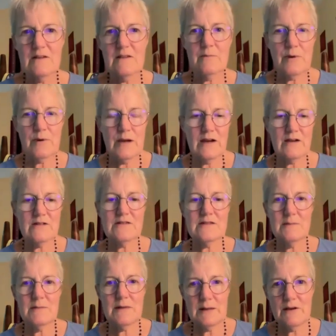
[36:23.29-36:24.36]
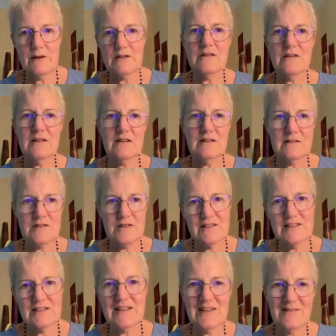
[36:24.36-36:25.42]
the prayers, the main mantra, the
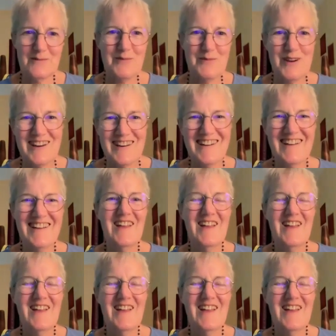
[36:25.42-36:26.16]
Shantideva prayer,